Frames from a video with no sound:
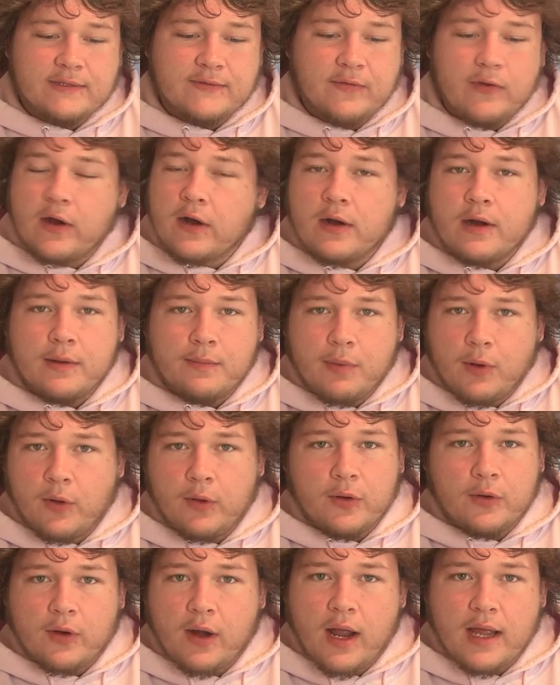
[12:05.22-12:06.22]
very
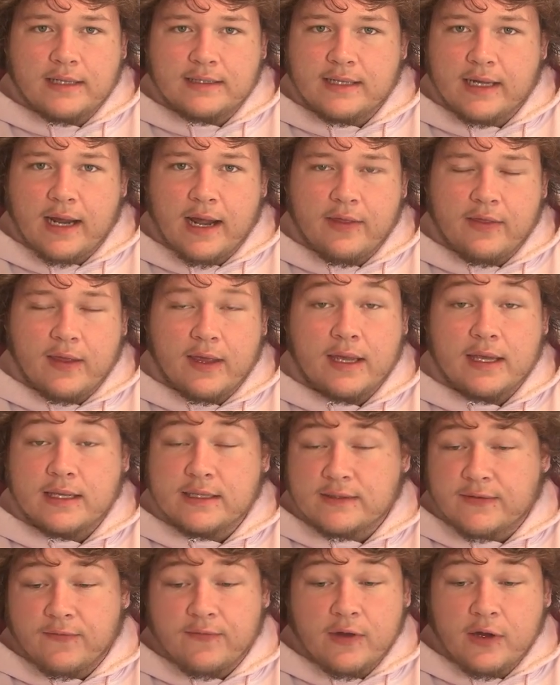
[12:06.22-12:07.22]
polarizing, I think.
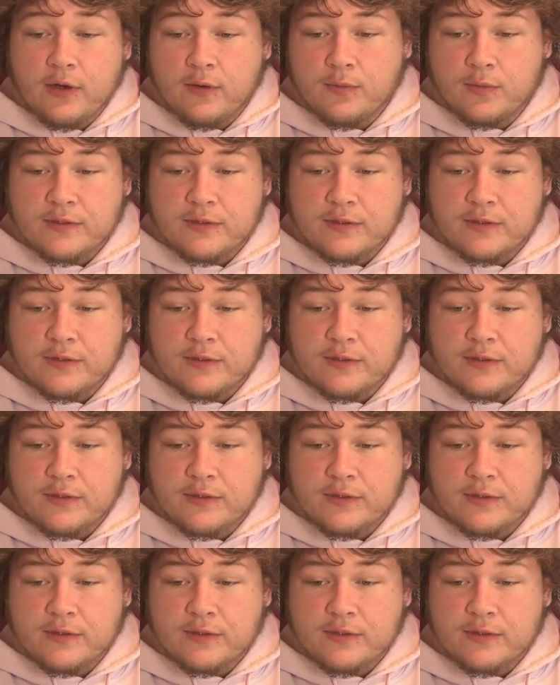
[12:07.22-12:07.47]
His film